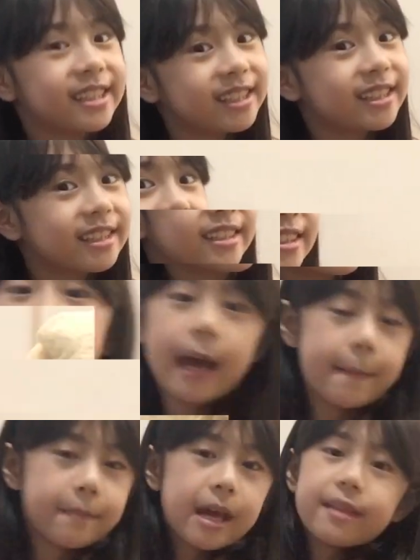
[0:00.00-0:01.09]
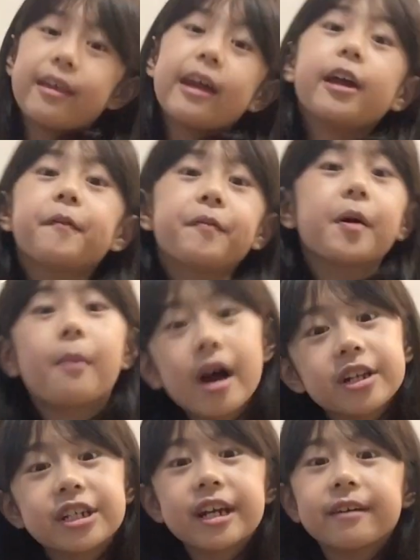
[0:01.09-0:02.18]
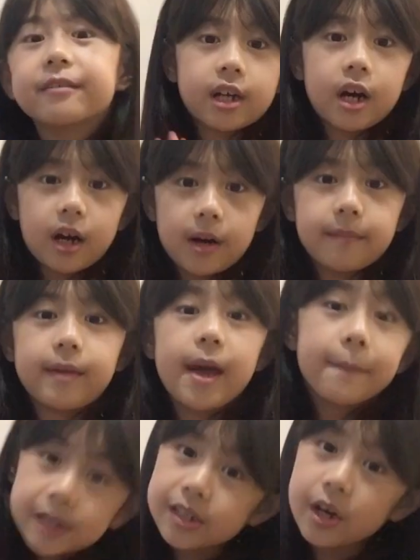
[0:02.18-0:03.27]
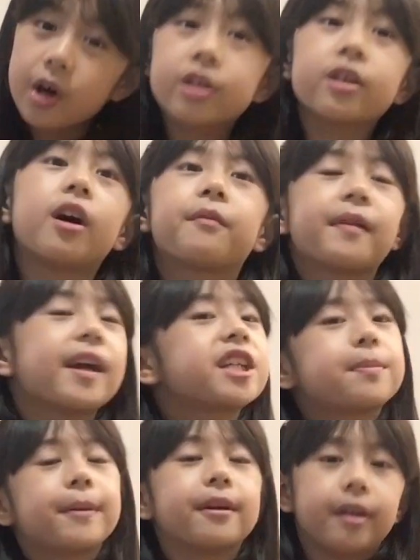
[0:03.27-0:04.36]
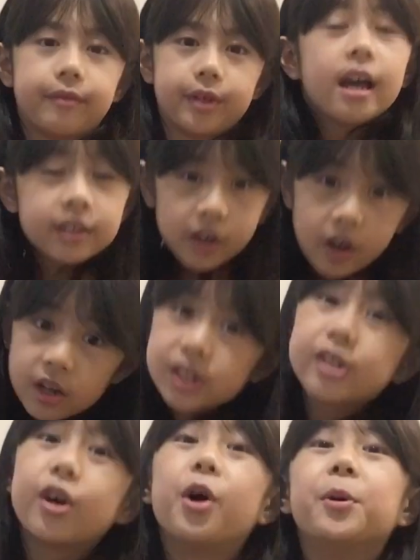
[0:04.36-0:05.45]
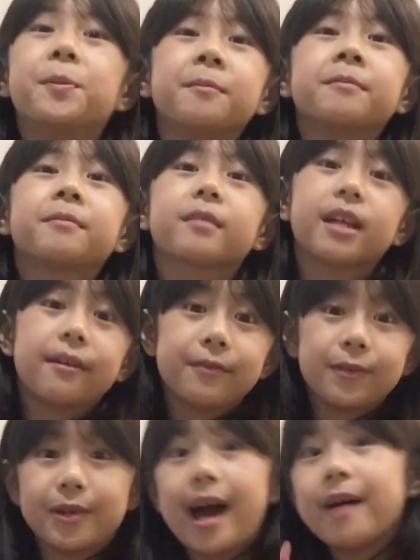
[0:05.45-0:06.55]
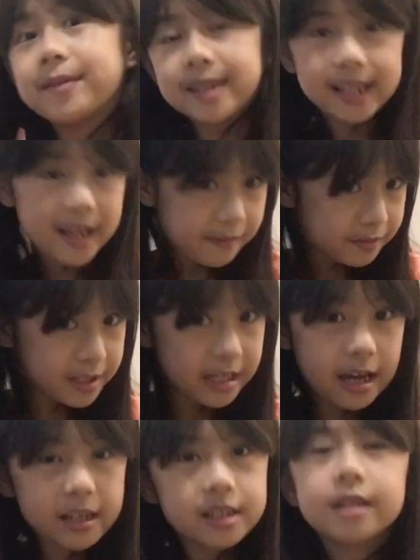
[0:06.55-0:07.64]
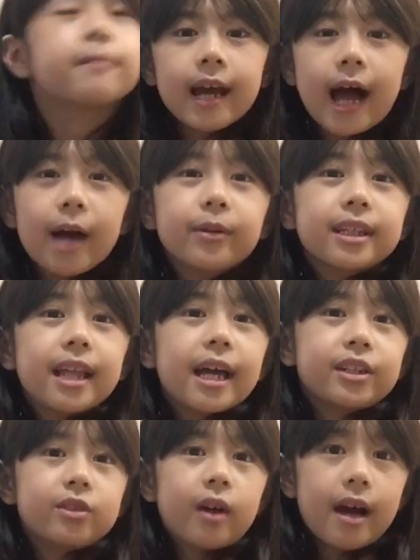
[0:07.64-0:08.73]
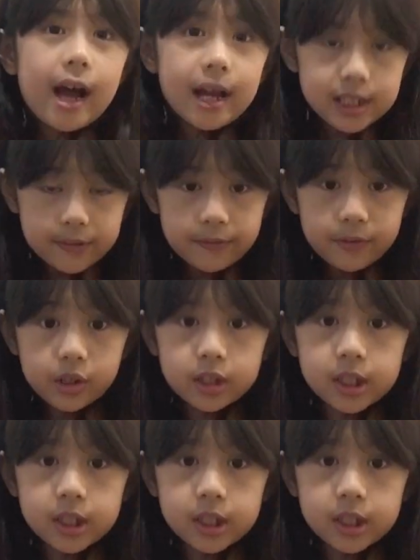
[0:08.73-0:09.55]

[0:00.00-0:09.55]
series again. And thank you for watching episode of HP Review. And also, if you haven't left yet, I would like to